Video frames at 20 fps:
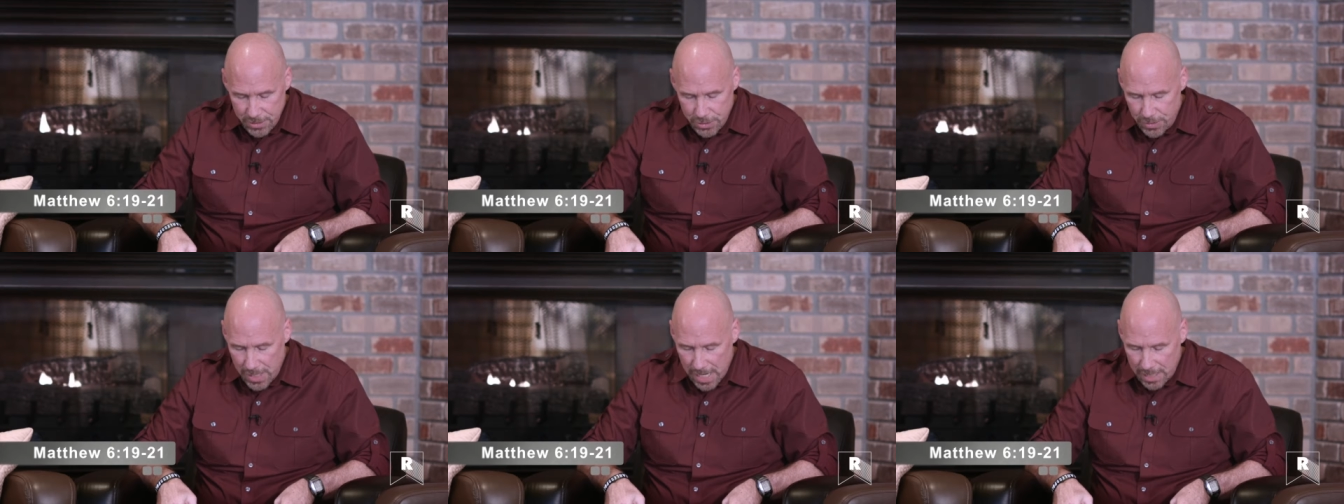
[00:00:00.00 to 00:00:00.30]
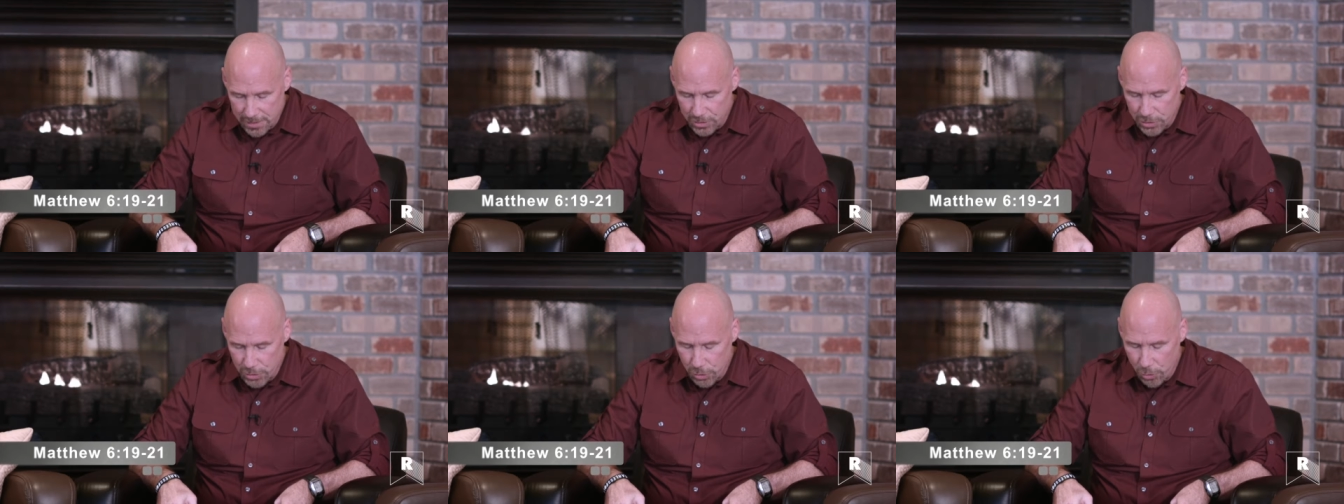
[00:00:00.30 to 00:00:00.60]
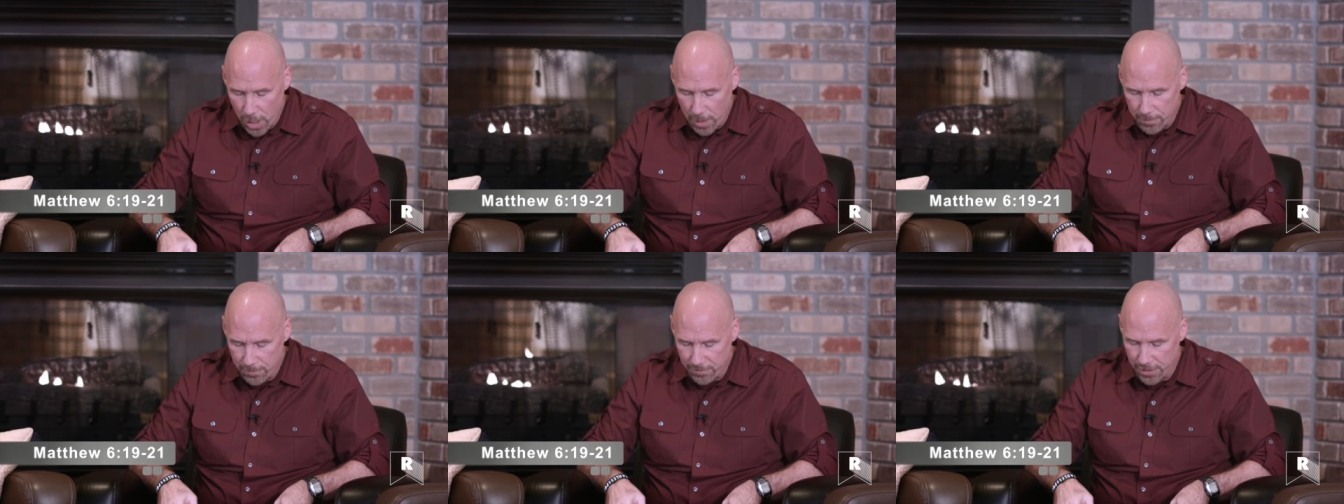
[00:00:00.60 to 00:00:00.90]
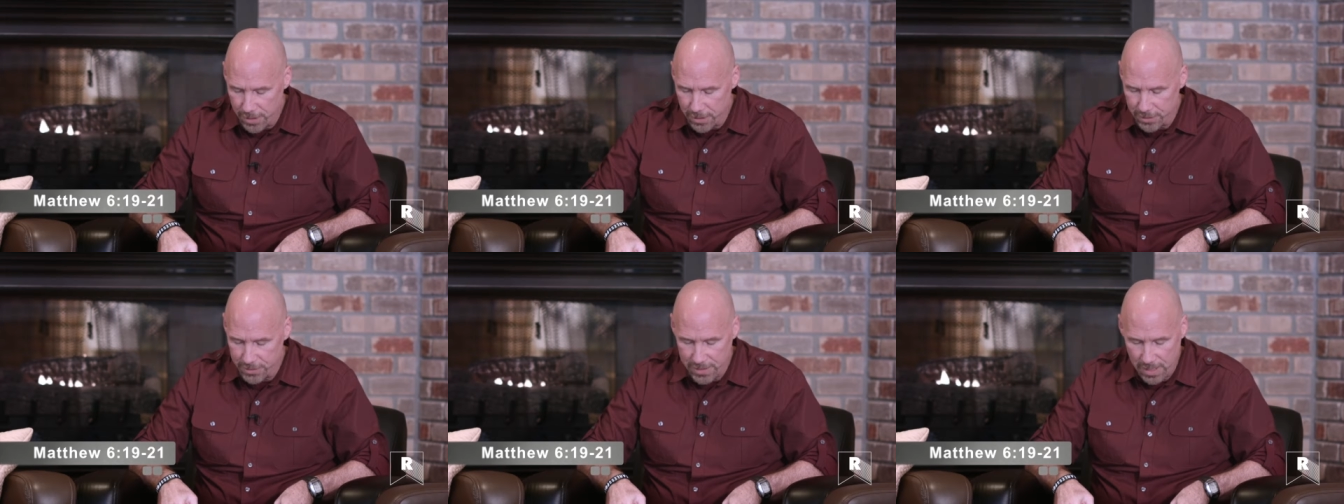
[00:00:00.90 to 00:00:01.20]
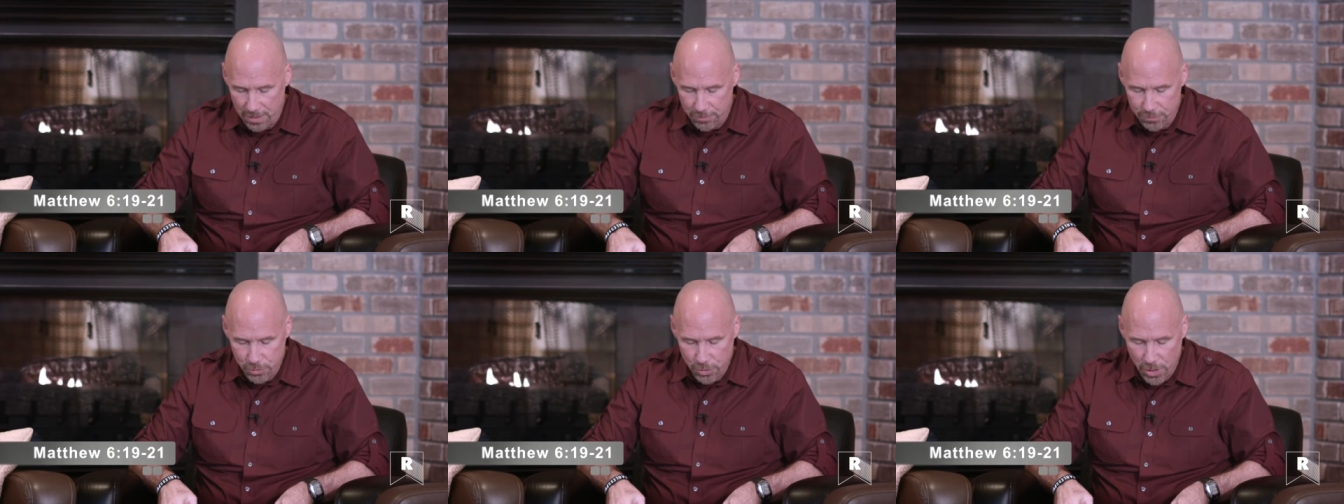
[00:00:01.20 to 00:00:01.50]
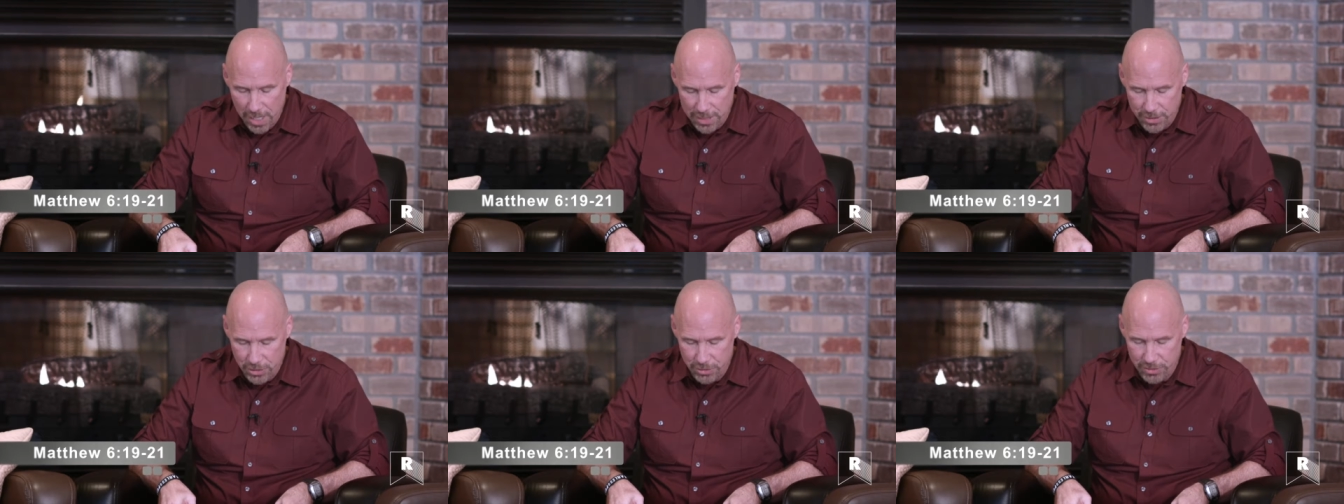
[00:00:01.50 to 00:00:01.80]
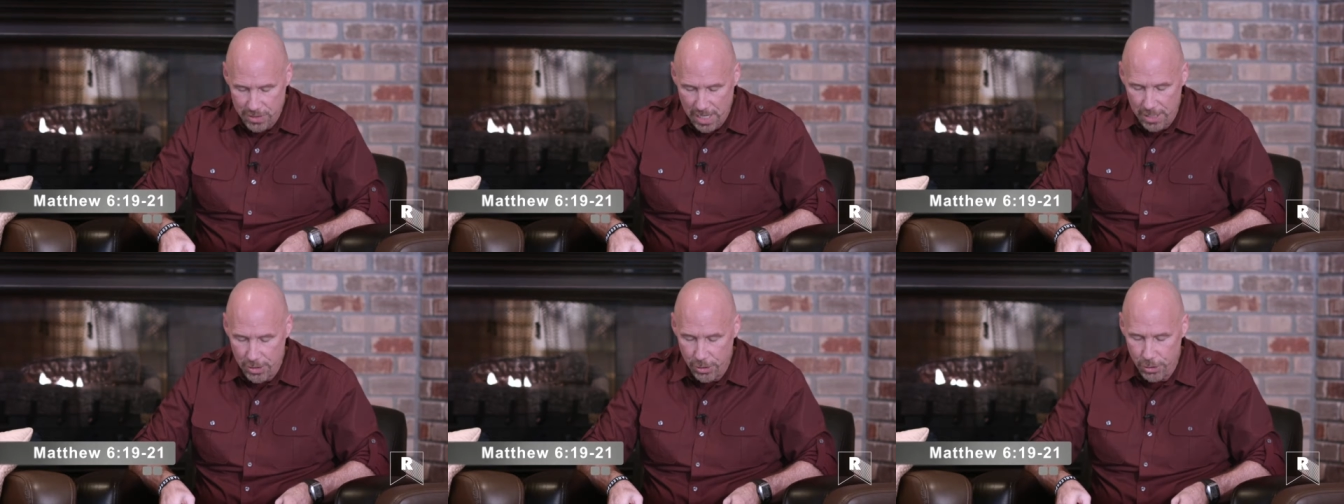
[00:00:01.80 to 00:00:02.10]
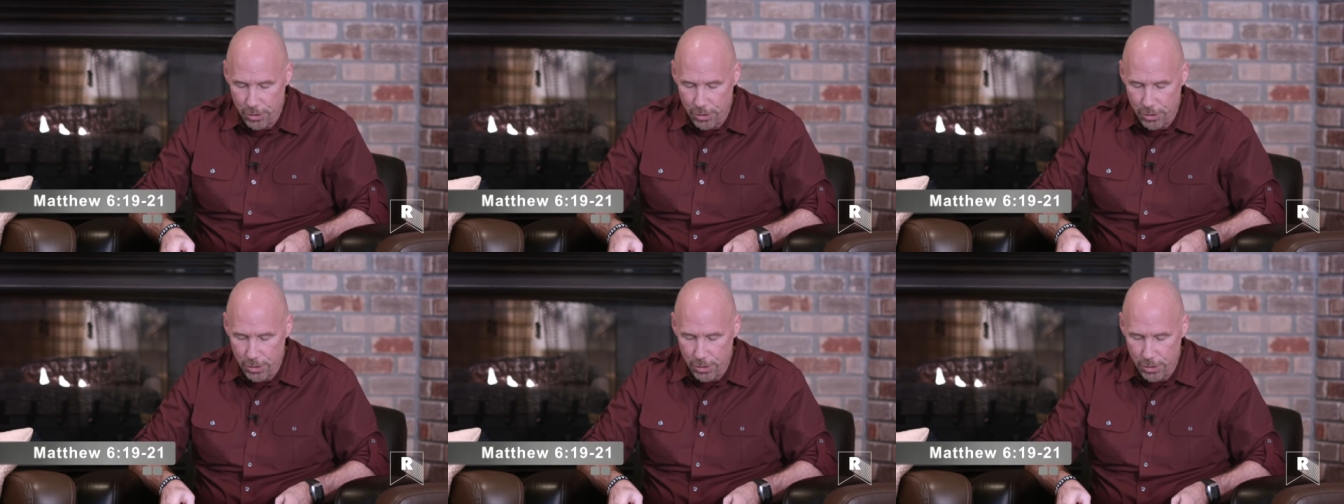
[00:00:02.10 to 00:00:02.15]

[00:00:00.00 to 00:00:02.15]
"Do not store up for yourself treasures on